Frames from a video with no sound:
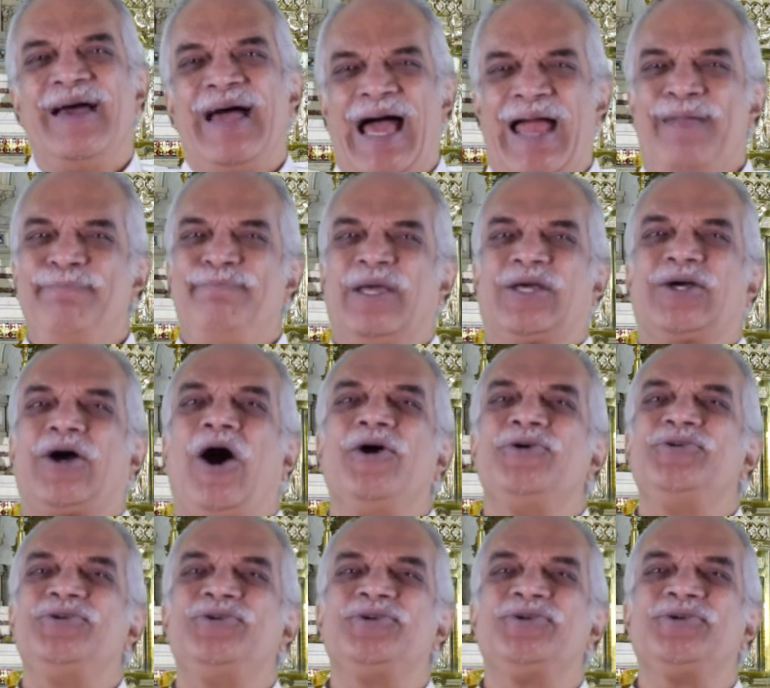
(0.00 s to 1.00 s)
And
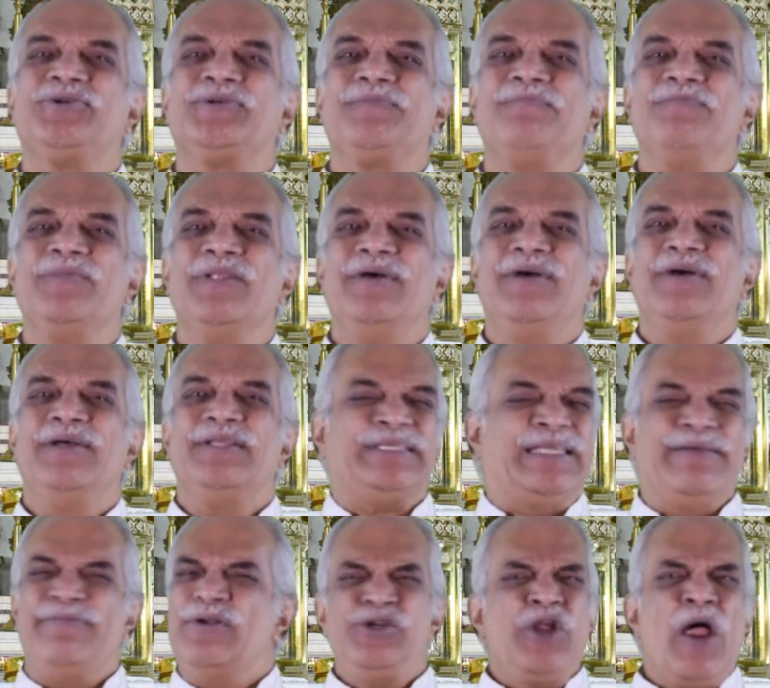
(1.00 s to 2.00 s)
because
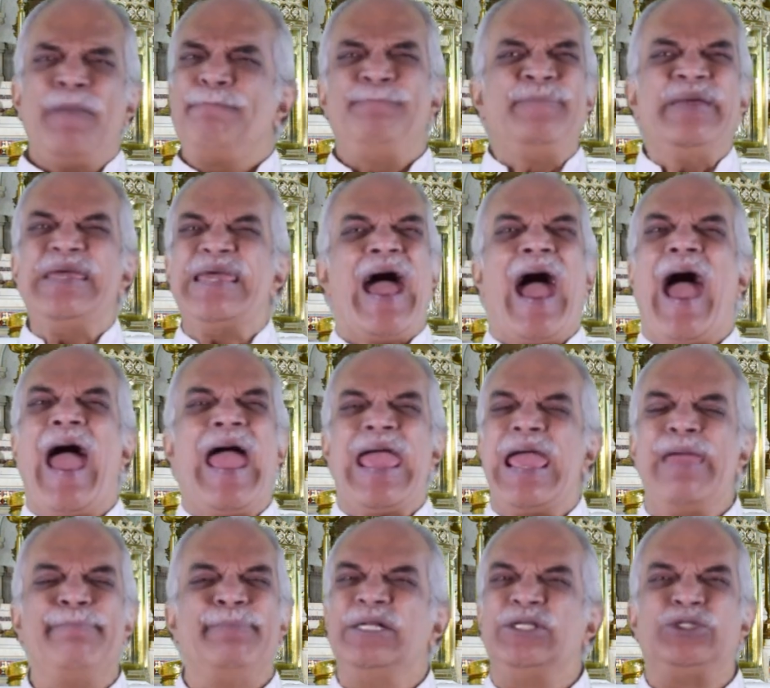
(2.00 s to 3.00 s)
they will not be
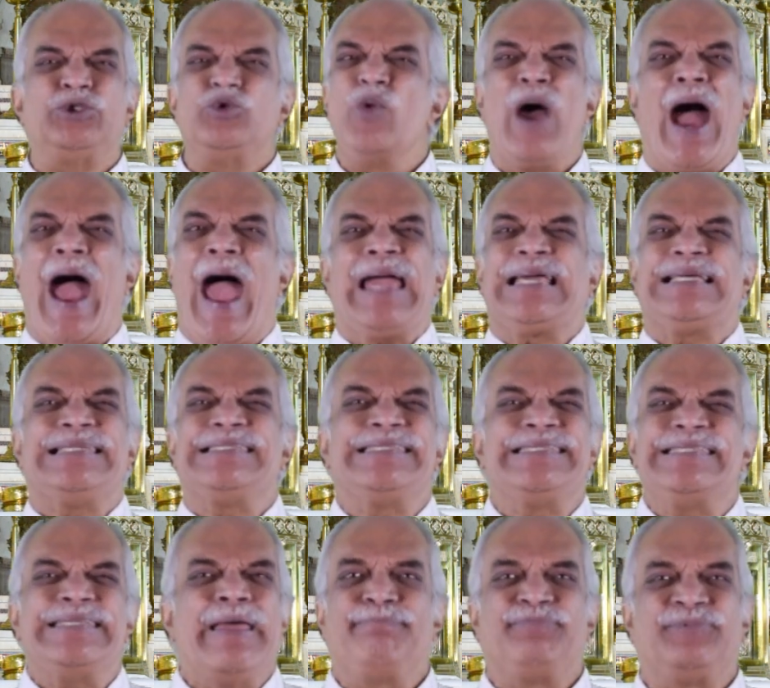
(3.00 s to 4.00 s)
able to
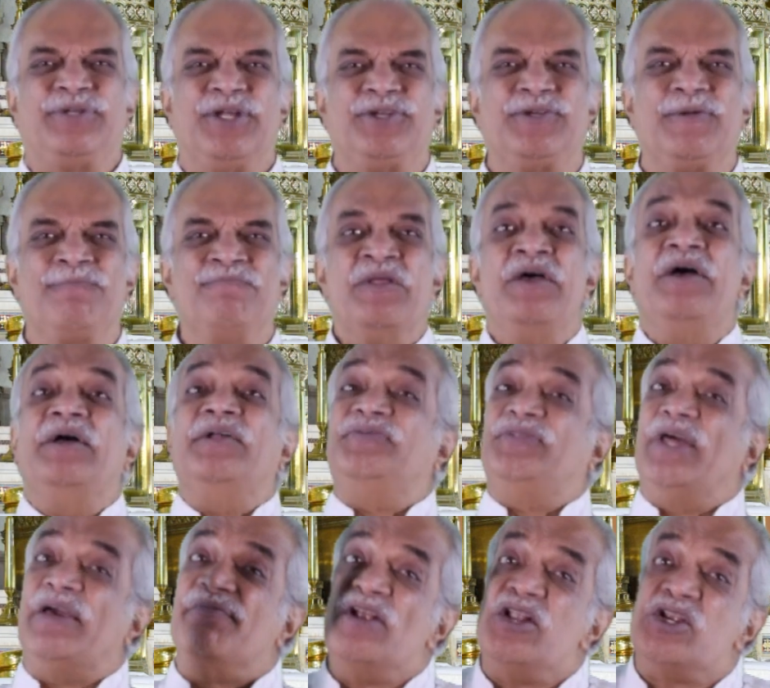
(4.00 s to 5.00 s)
accept it,
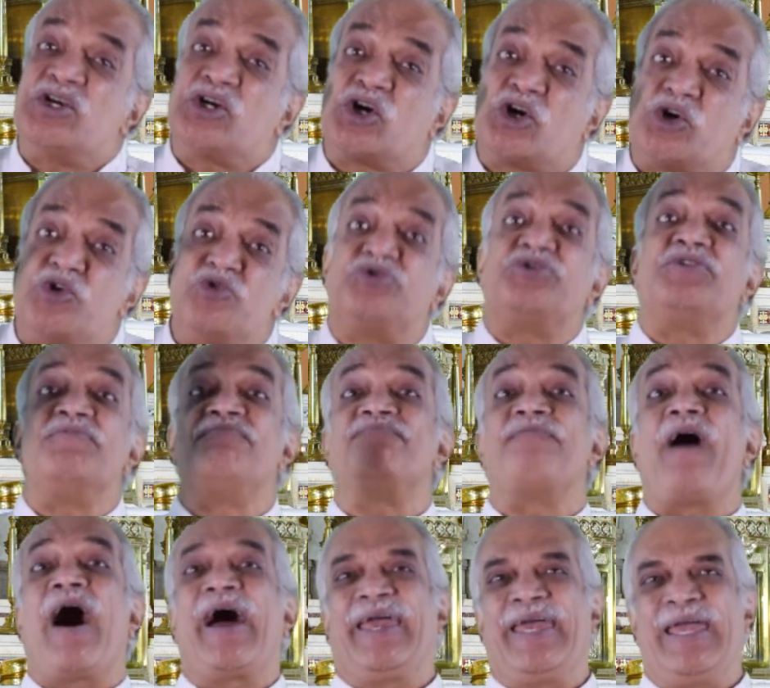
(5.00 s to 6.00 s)
they will
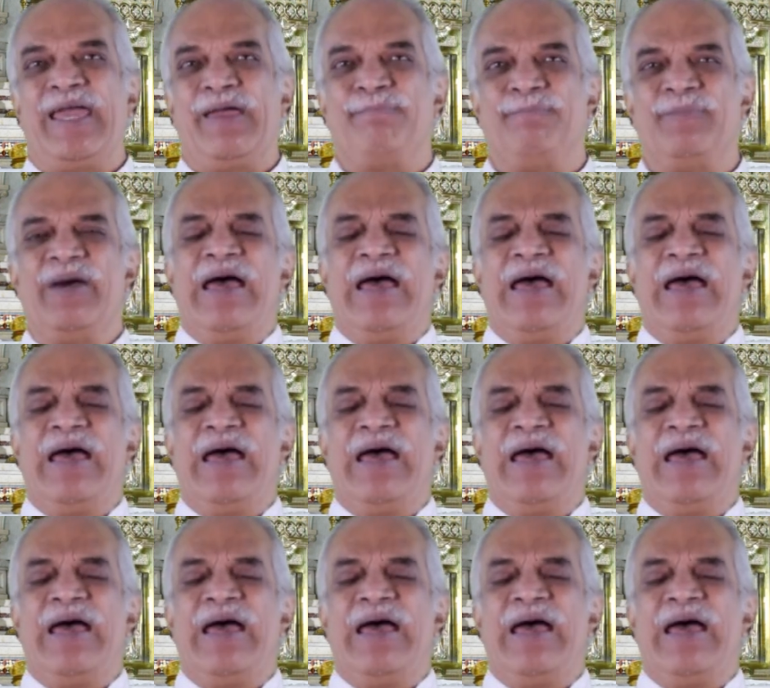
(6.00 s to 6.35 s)
crucify him